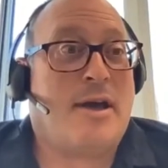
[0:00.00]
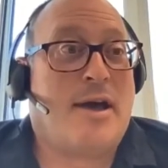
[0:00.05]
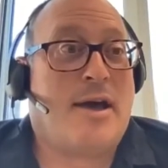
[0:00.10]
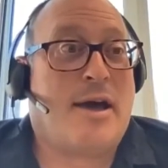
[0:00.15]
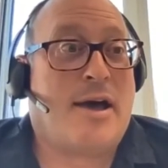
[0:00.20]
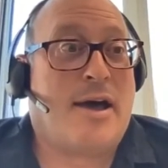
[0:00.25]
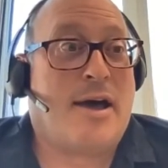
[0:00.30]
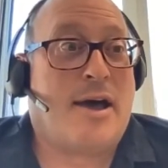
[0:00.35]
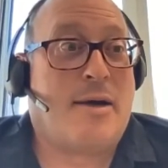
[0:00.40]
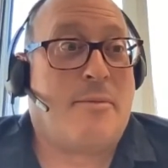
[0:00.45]

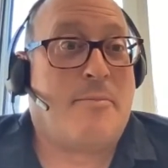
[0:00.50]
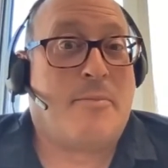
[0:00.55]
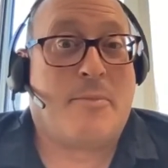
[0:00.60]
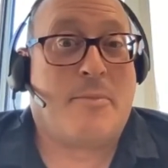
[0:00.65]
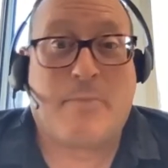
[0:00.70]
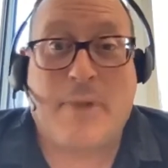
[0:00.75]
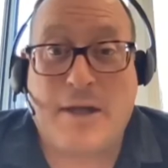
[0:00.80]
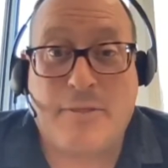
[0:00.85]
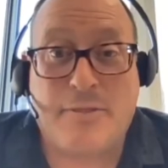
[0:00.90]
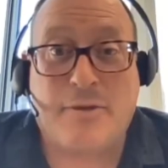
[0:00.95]

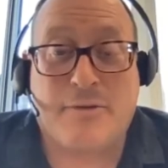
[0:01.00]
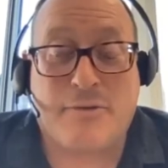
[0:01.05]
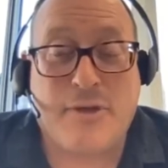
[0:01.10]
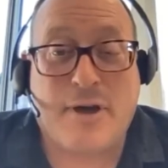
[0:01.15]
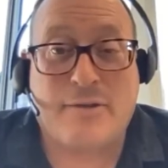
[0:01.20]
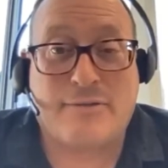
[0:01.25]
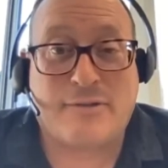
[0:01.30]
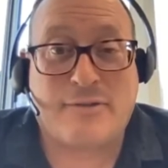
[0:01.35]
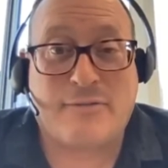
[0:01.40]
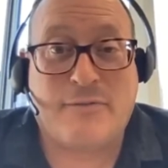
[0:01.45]
about their
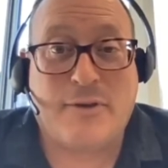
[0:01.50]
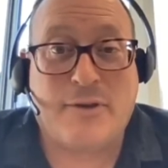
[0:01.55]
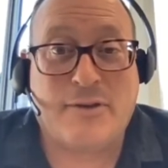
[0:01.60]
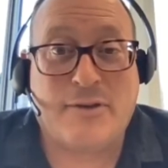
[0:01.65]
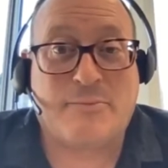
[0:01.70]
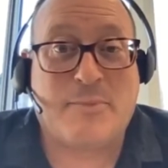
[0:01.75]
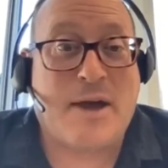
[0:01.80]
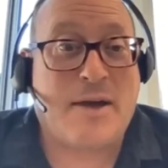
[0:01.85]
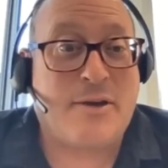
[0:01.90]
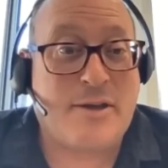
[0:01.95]
thoughts and
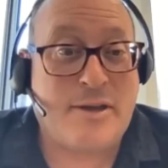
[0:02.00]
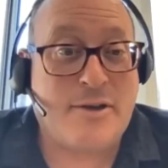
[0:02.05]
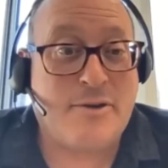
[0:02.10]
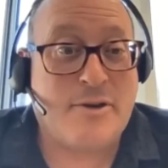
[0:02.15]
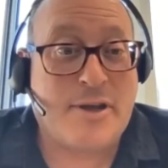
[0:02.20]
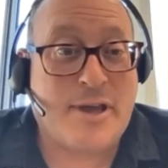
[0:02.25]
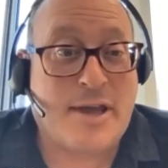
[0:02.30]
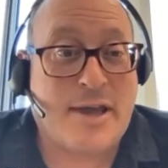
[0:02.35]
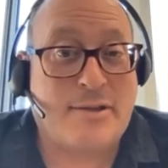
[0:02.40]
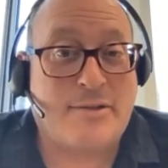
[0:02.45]
feelings about
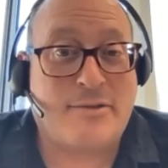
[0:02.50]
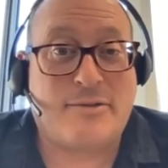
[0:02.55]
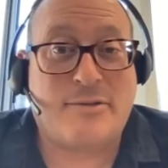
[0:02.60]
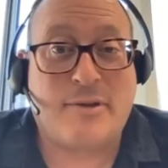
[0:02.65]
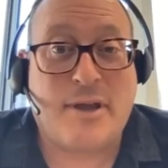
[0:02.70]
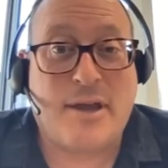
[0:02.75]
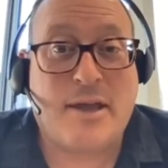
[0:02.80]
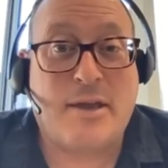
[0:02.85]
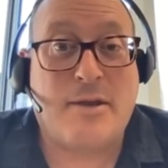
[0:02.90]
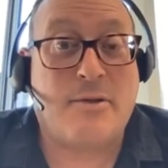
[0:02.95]
hearing aids.
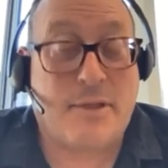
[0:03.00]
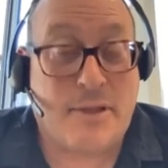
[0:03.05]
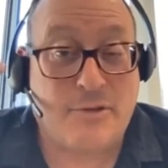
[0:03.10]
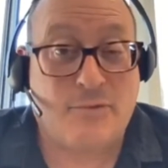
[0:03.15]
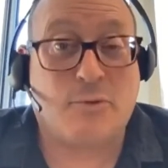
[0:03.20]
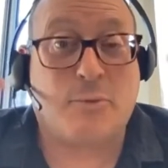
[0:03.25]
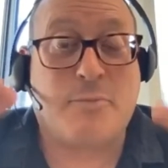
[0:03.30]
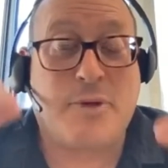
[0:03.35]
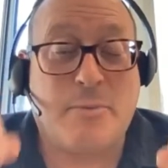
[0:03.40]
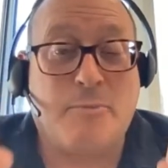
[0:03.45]
And
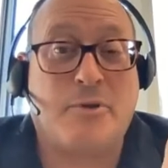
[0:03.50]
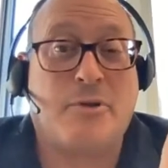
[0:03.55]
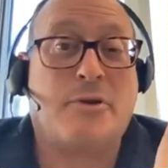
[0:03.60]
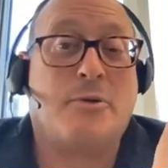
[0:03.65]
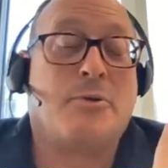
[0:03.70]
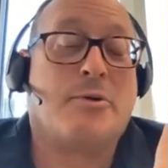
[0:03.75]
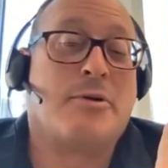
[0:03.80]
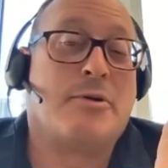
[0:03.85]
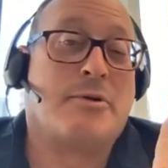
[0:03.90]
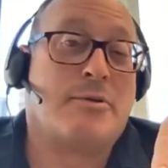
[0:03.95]
these were people
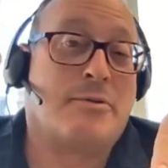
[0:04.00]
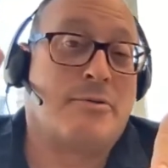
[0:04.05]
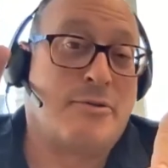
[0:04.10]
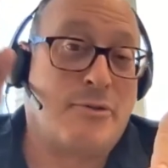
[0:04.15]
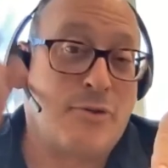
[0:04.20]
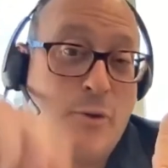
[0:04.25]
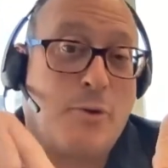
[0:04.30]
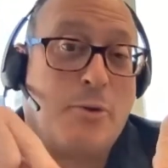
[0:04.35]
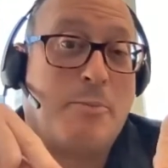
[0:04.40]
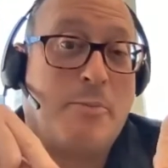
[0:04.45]
who were
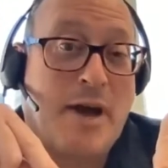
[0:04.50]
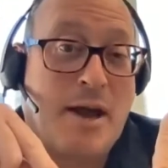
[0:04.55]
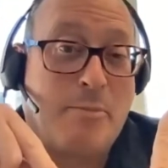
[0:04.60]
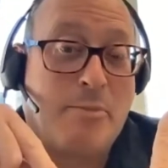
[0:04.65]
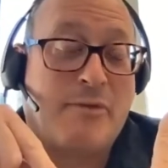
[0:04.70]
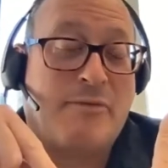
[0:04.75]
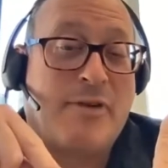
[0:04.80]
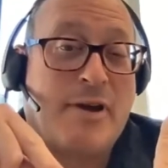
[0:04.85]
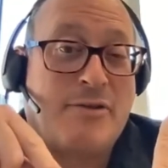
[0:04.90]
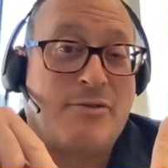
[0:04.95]
told by a
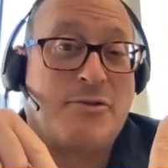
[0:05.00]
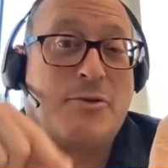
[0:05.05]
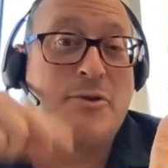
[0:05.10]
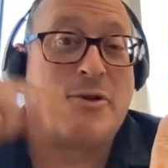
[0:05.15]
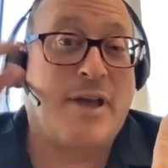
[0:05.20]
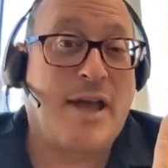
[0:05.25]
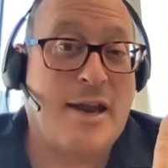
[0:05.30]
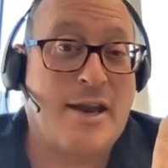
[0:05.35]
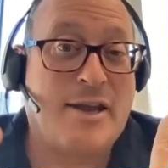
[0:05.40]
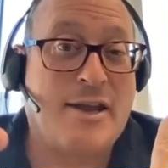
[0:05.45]
professional
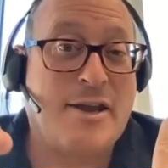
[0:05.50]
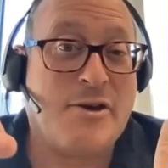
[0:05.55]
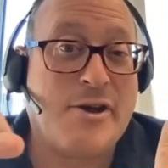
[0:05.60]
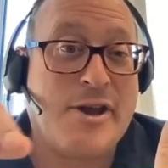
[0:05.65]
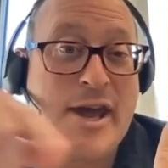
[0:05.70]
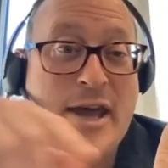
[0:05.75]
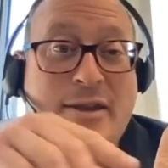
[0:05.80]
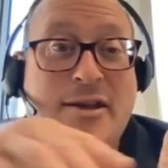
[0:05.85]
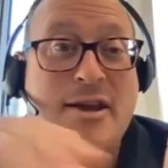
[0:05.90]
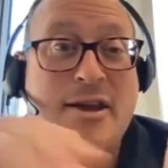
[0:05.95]
to get a
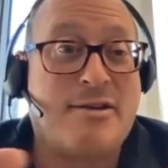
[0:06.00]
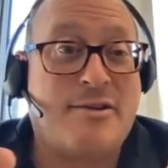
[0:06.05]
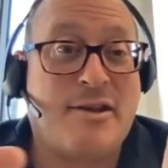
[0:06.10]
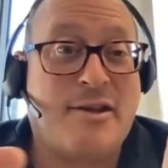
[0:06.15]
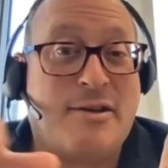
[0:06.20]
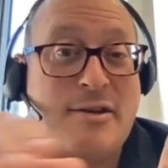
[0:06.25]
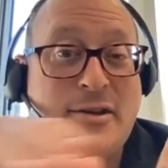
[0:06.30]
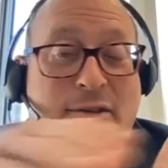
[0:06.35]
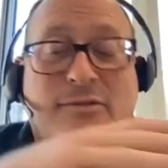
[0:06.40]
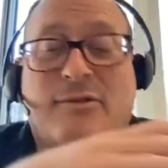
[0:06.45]
hearing aid yet
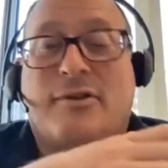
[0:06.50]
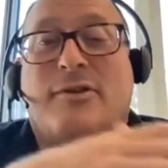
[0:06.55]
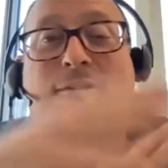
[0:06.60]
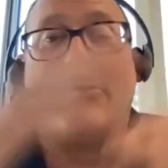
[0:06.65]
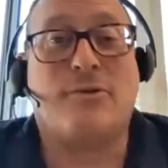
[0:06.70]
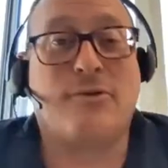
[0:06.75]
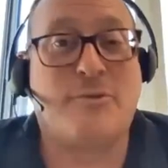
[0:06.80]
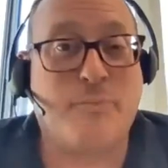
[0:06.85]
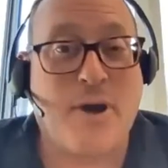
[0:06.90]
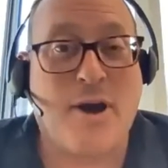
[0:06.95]
didn't. It's a
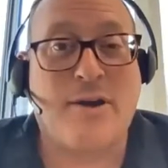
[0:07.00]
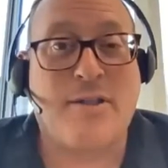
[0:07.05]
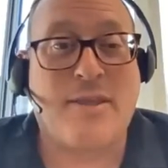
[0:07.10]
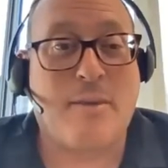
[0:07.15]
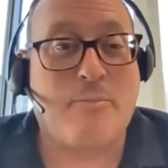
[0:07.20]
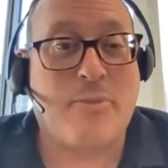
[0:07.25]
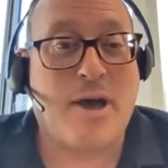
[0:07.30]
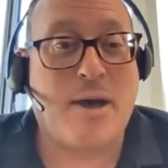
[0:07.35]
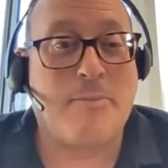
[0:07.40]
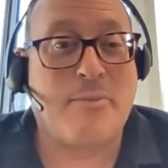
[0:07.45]
huge part of
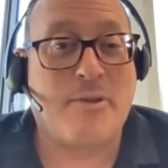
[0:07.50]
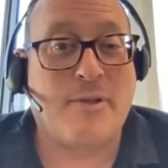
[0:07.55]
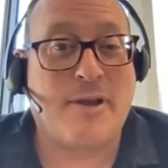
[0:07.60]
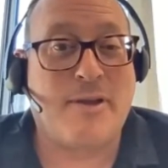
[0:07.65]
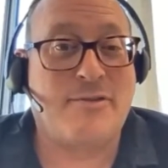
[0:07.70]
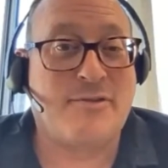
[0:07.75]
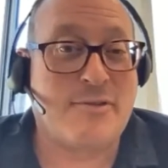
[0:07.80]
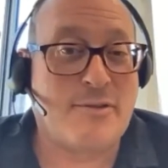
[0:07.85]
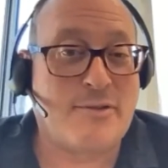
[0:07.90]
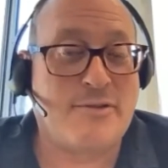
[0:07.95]
that
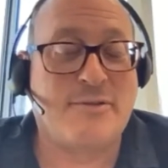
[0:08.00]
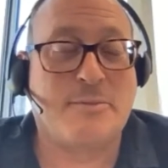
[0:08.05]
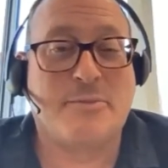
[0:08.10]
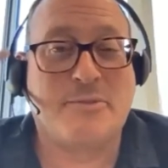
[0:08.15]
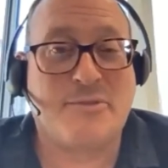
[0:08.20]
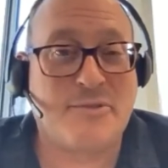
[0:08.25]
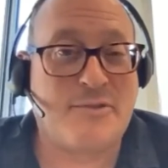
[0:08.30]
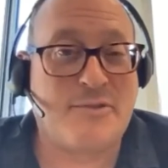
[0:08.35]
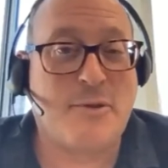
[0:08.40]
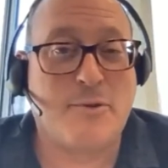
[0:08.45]
population. There's
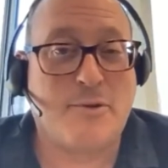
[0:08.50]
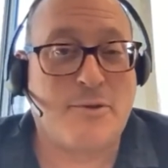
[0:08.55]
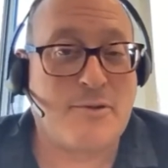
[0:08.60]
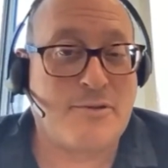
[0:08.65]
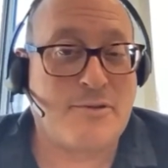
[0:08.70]
some